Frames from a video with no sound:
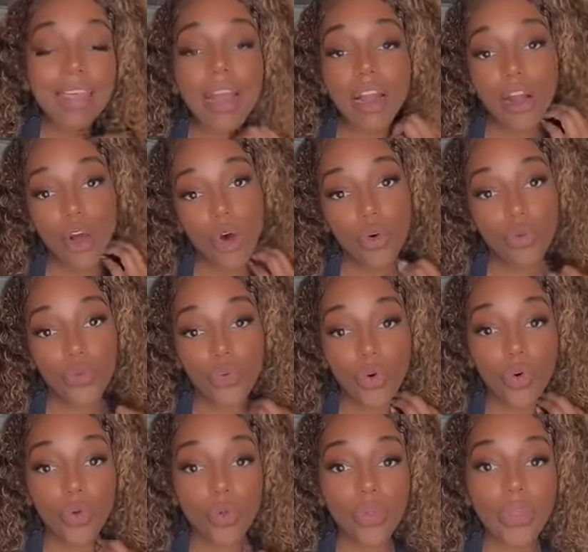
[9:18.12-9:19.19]
They're
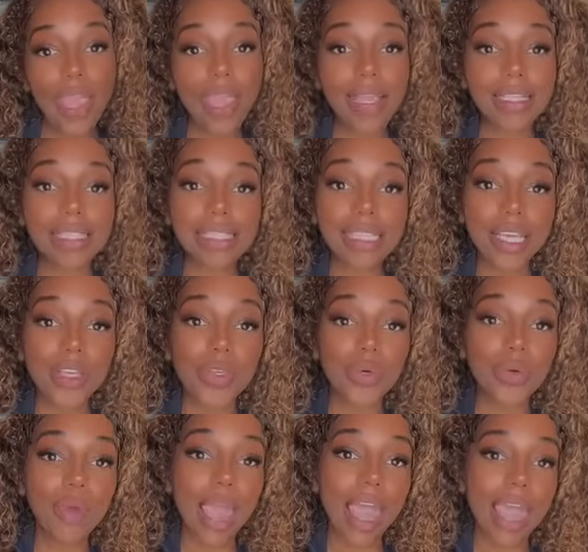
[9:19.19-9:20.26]
hopeful. They see
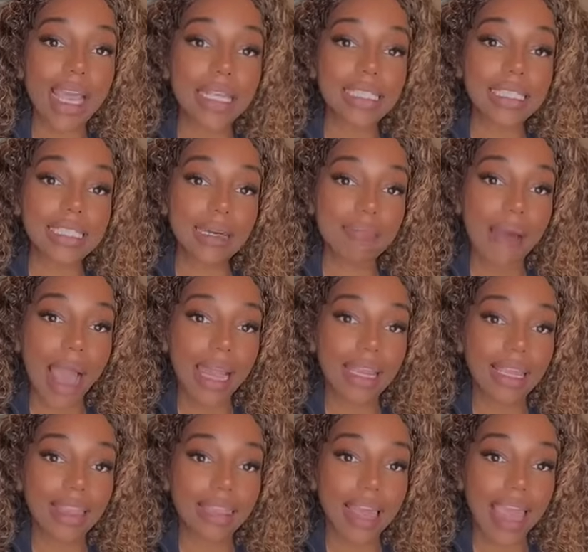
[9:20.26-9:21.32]
you as
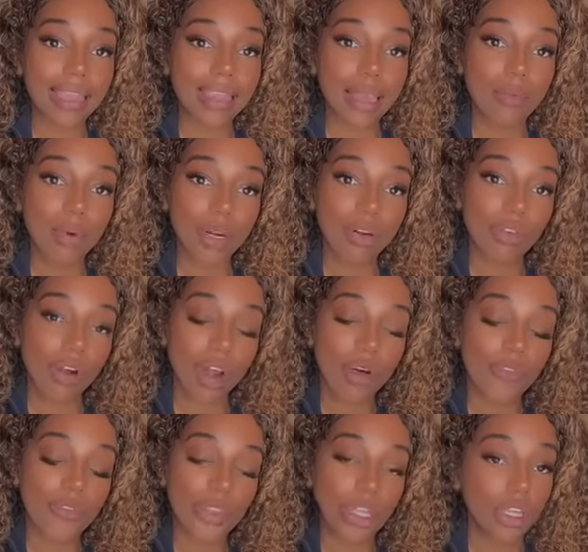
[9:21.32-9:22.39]
somebody that they want
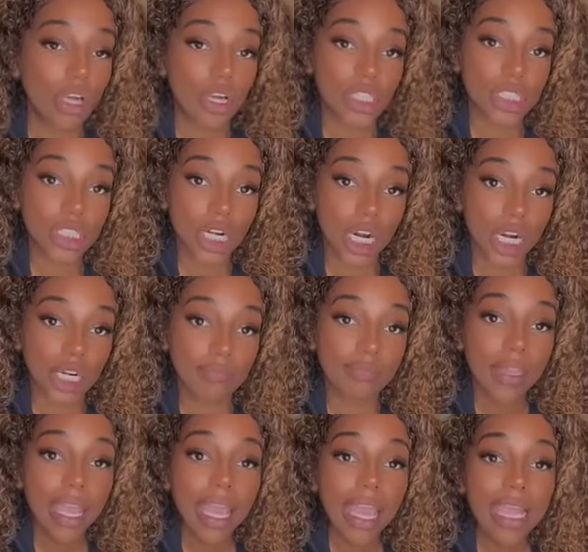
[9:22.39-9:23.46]
around for the long
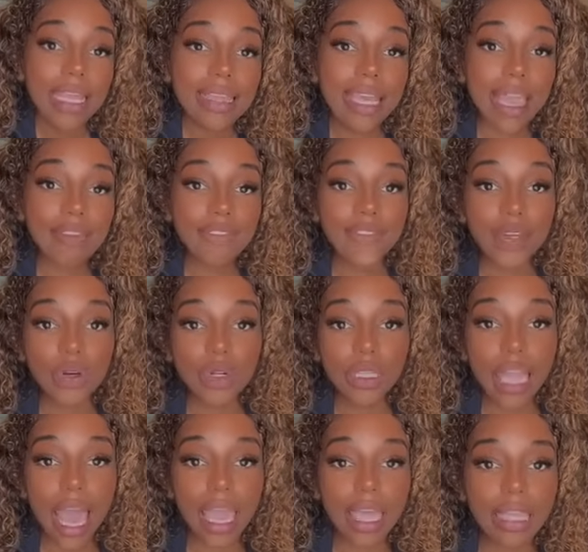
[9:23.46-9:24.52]
term. They feel
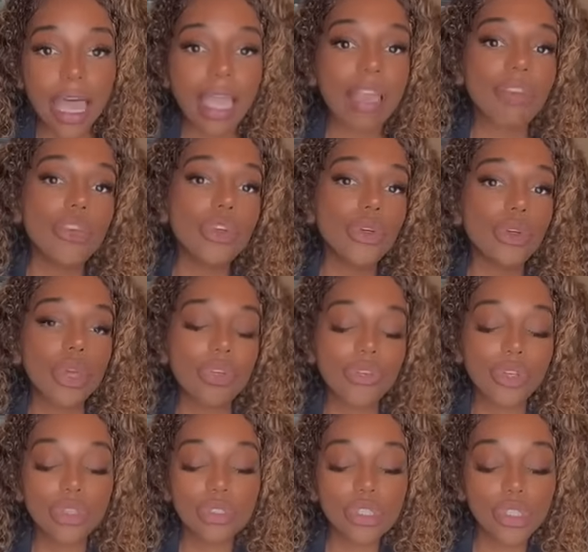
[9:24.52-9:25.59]
like if
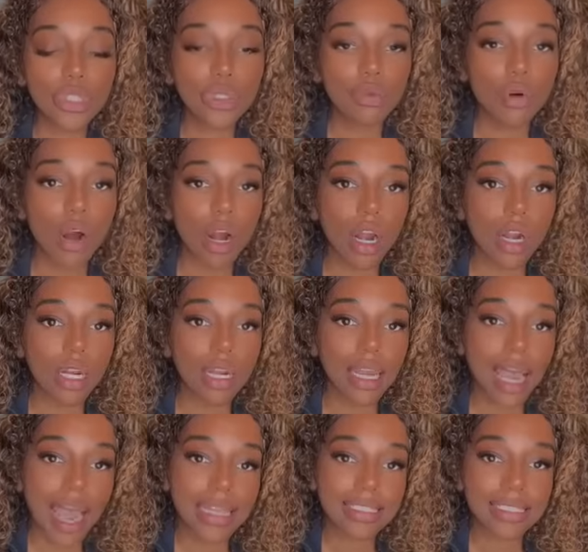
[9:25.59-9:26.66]
you two are
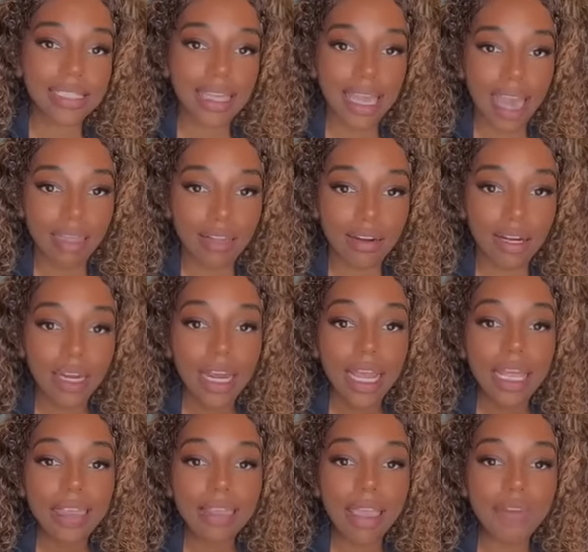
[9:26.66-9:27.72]
not together,
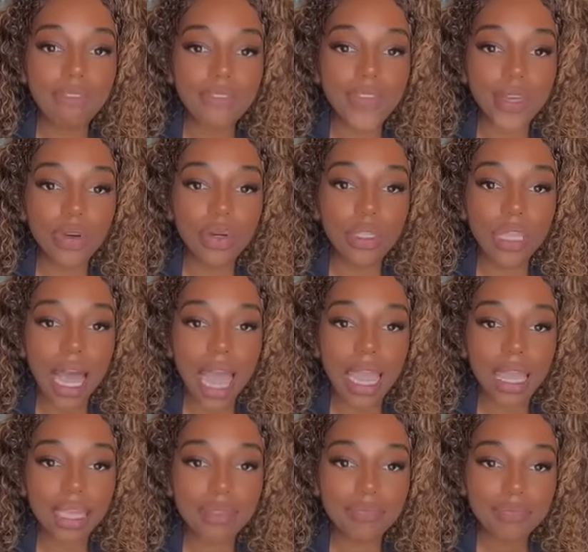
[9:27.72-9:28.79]
they feel
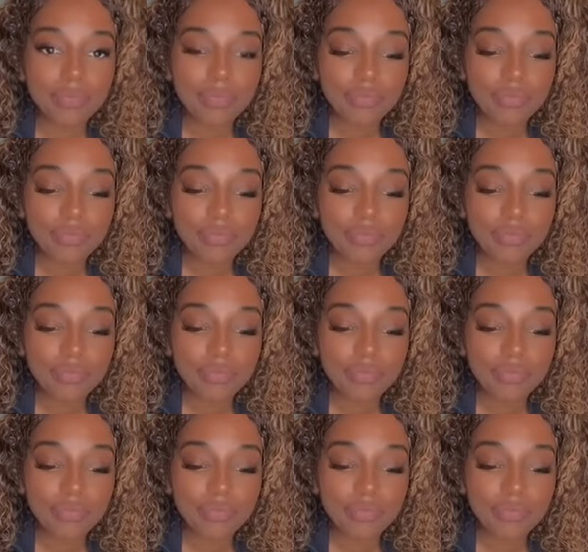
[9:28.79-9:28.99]
like